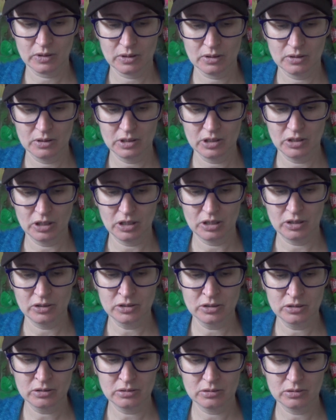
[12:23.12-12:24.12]
Did I
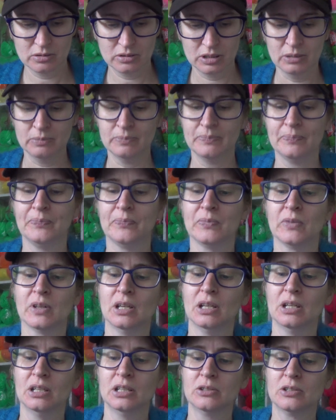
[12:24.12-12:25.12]
close it? Yep.
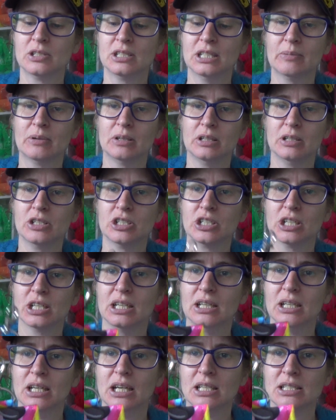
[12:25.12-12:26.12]
Little snap closure,
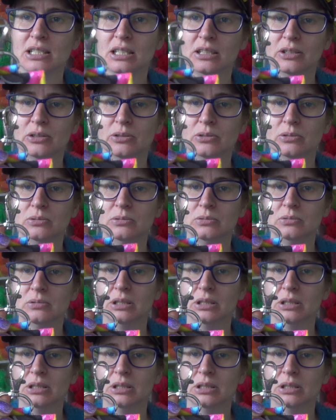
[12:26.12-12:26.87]
and has a little